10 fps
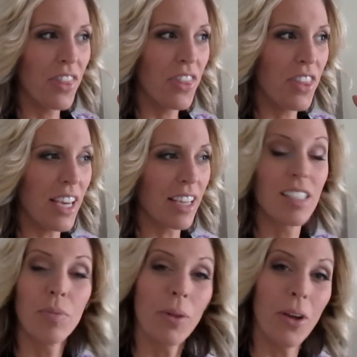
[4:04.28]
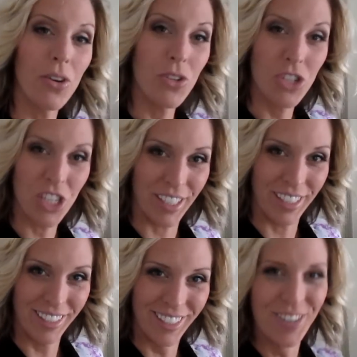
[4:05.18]
the
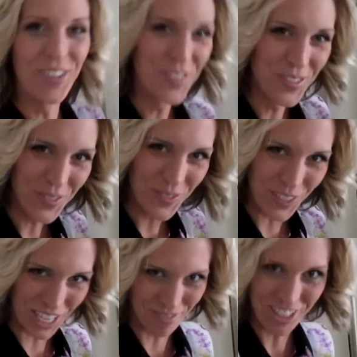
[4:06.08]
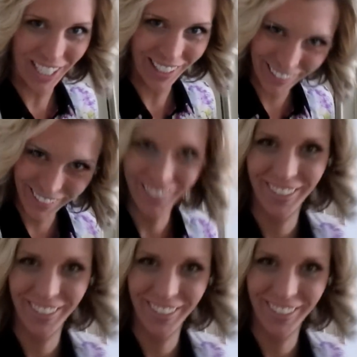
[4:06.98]
explosion when I'm done.